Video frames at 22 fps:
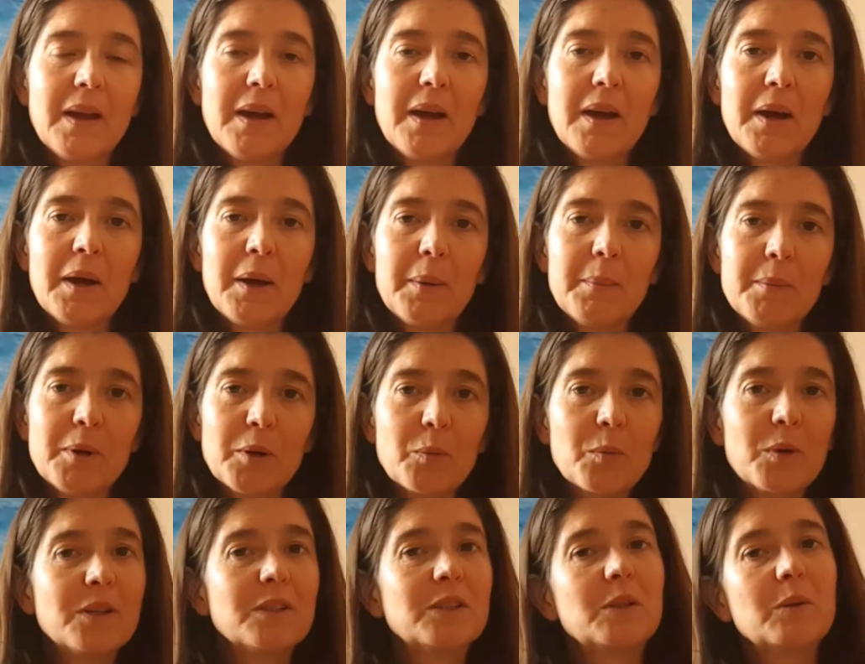But
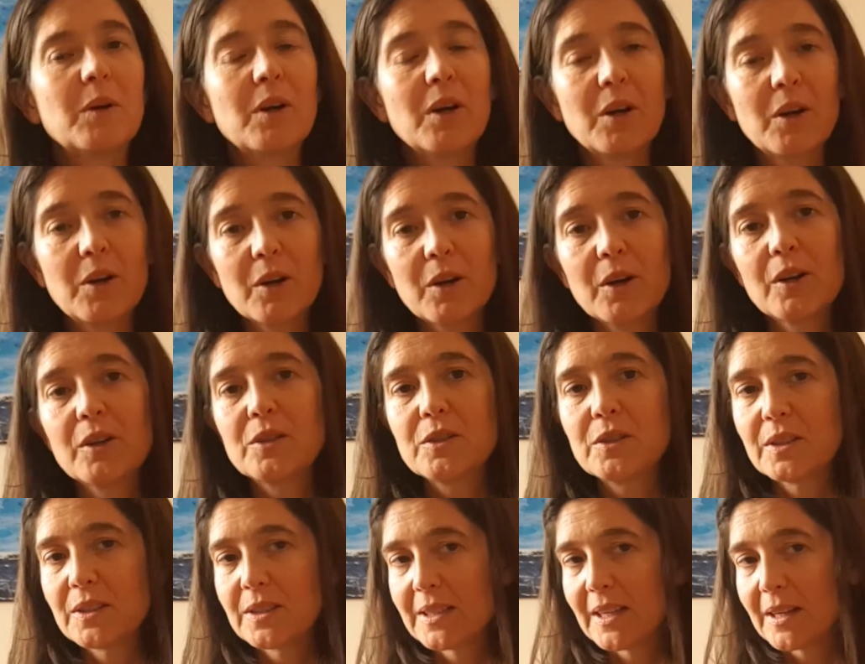once you are encouraged
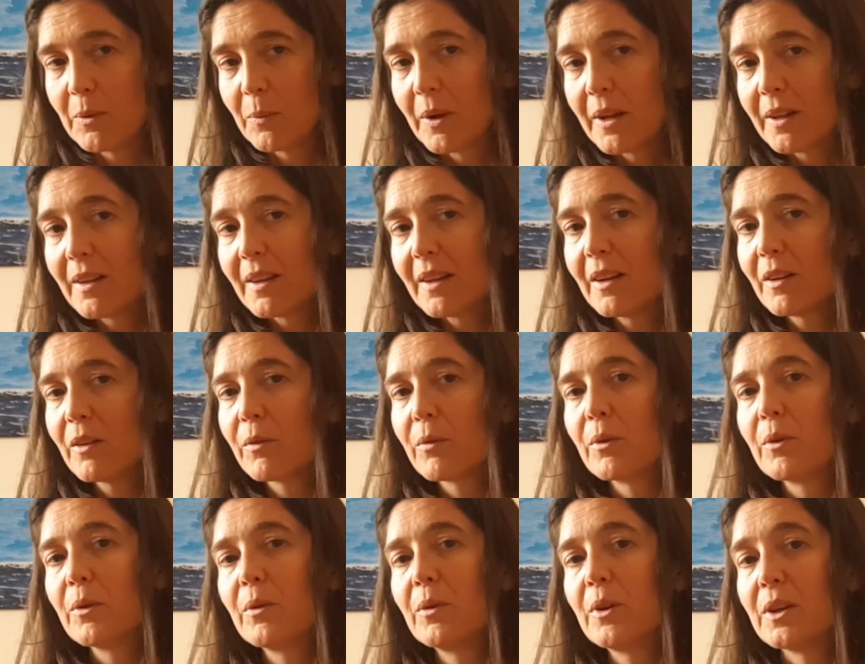to stick with it
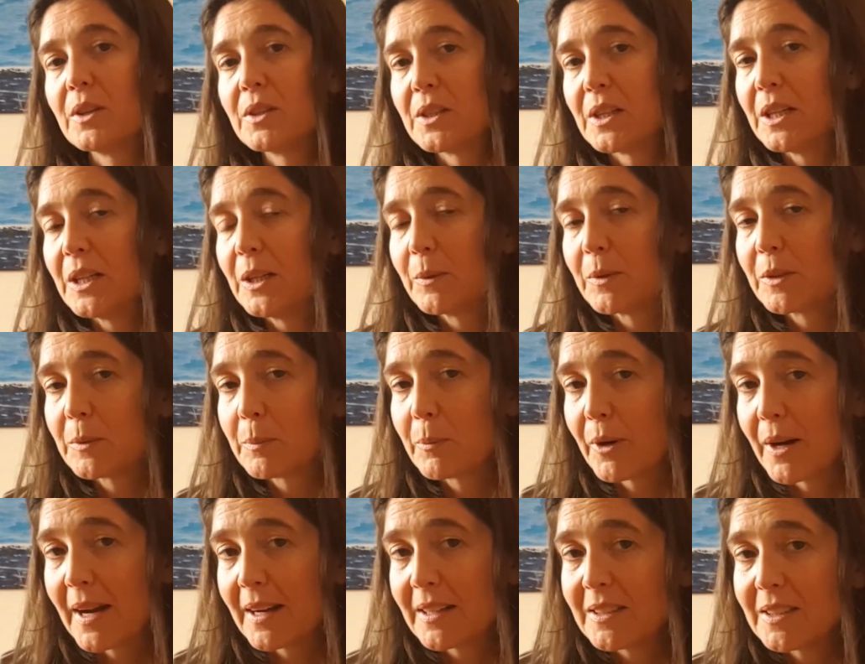through continuous
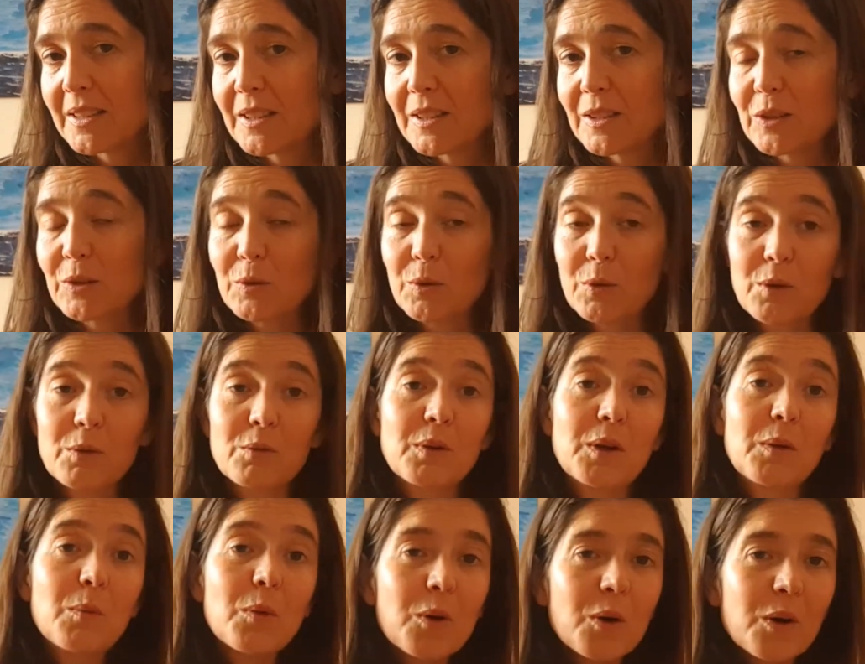practice, through the
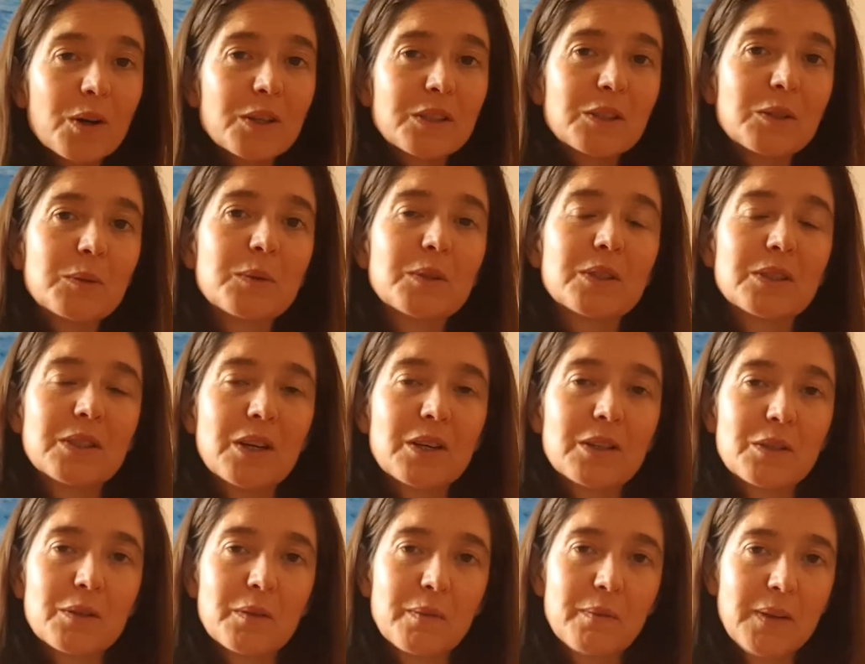rewards you will start
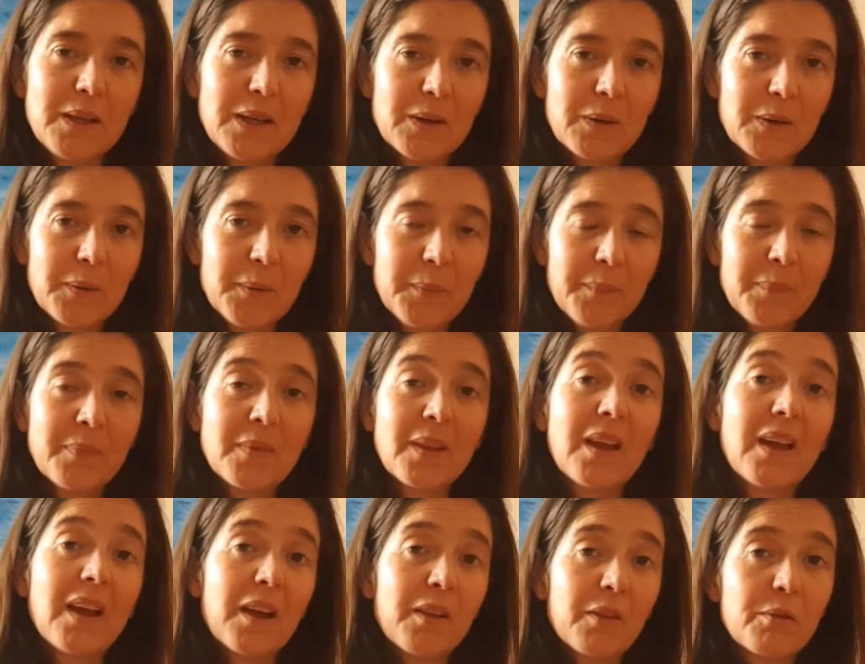to feel,
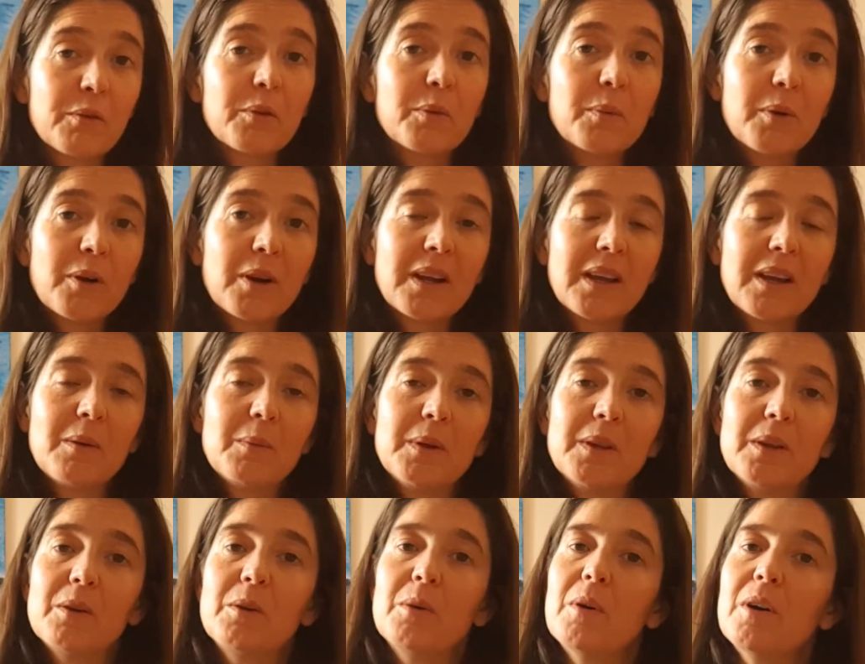and through working with
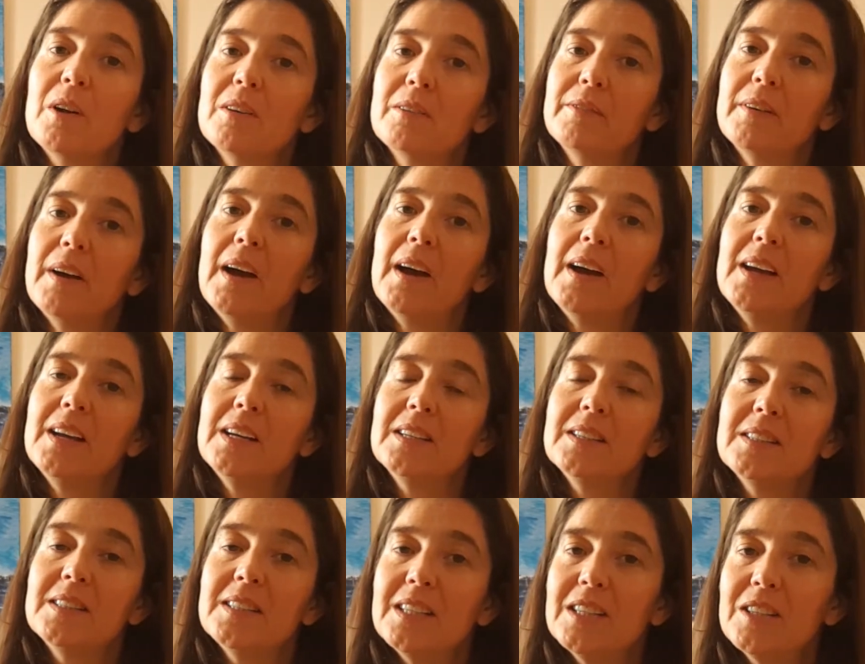a qualified
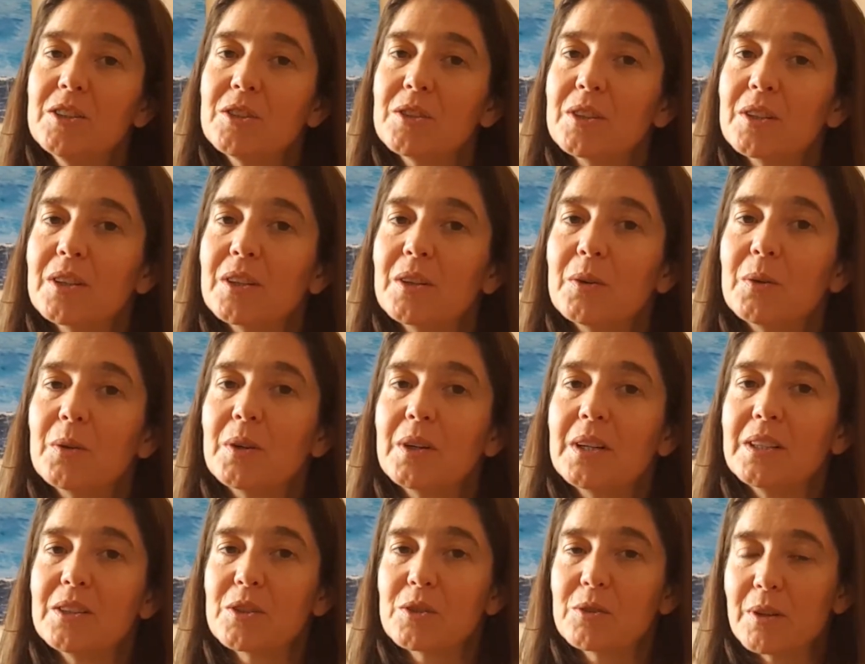teacher or
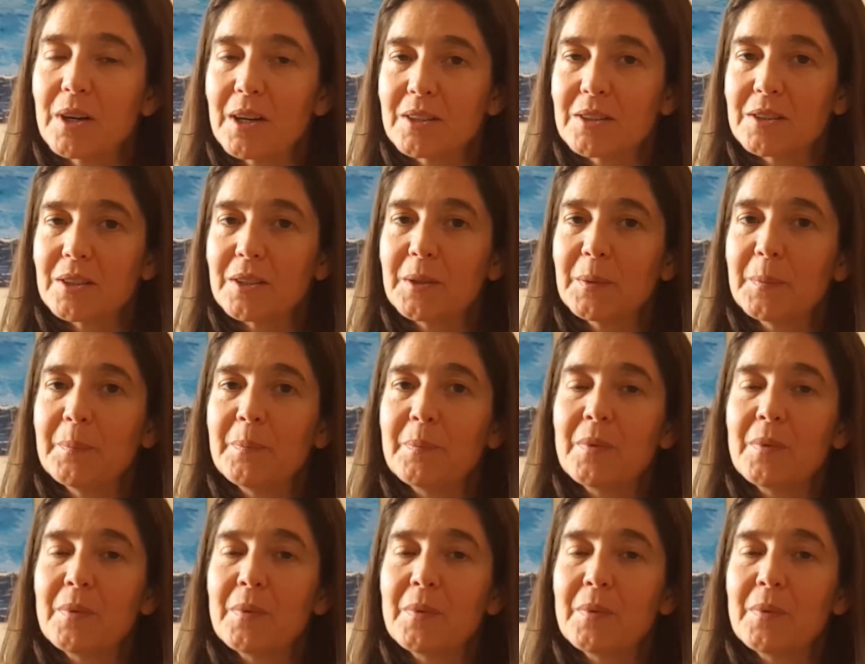instructor,